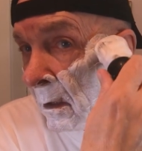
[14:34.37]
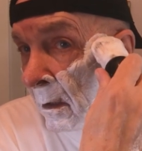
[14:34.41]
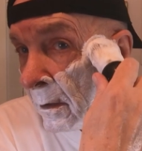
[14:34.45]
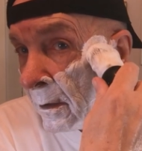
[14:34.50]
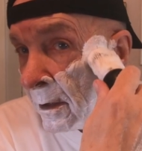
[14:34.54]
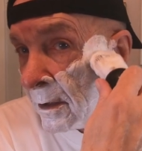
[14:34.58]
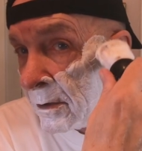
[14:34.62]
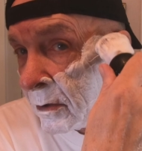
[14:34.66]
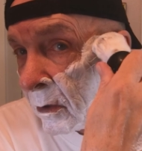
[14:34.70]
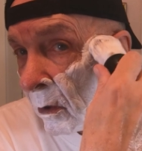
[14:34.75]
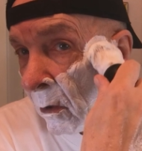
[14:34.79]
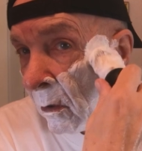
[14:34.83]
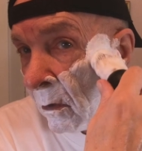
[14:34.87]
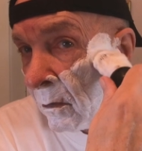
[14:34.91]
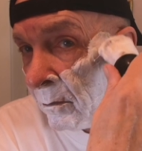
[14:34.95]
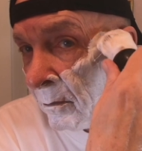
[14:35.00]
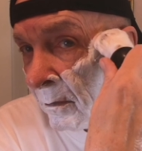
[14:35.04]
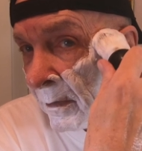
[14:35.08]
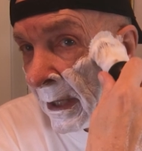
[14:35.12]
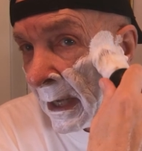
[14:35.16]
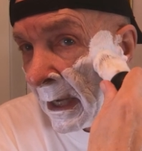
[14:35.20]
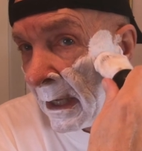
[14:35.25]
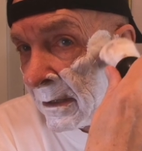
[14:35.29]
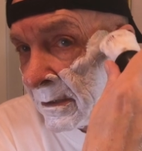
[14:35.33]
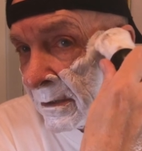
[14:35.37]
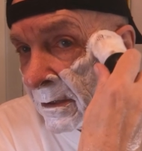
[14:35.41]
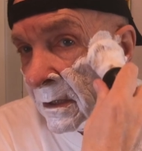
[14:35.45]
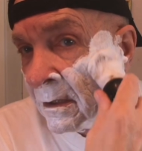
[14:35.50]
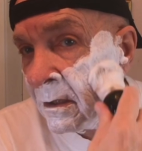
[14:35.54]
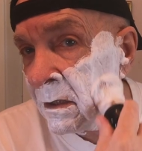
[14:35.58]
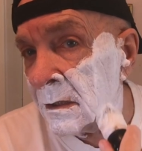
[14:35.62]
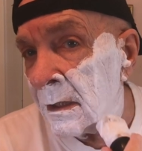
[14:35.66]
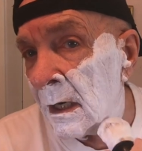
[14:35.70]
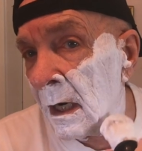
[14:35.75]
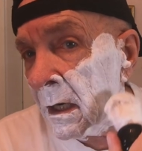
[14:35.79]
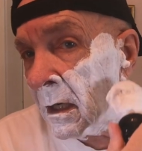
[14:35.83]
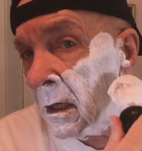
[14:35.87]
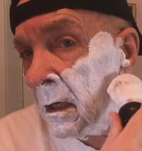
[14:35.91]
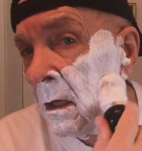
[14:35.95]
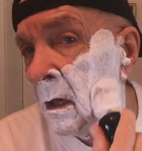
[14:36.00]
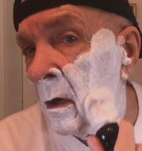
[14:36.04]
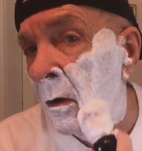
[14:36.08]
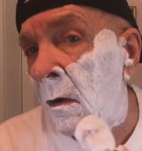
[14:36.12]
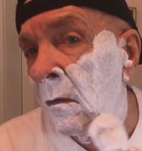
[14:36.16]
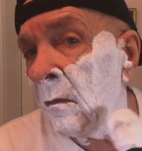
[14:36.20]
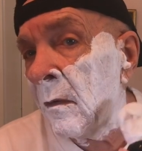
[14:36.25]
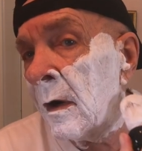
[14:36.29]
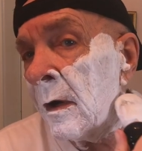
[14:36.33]
this whole nonsense started a
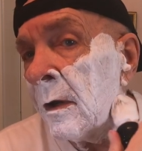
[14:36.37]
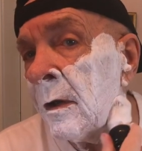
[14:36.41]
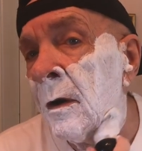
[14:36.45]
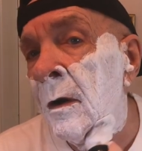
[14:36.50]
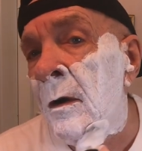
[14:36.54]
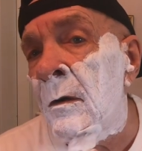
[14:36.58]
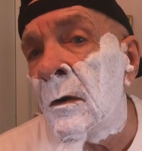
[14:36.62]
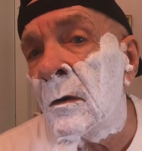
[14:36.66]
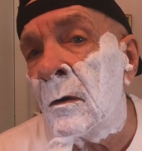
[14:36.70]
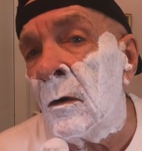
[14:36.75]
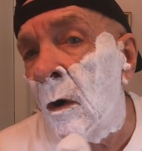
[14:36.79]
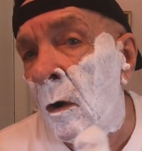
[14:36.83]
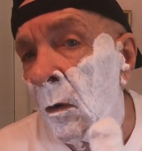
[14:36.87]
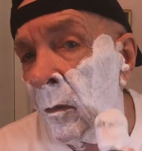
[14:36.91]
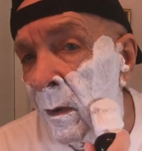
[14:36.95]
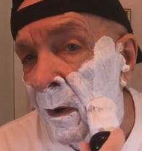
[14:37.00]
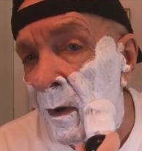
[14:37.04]
little over a year ago,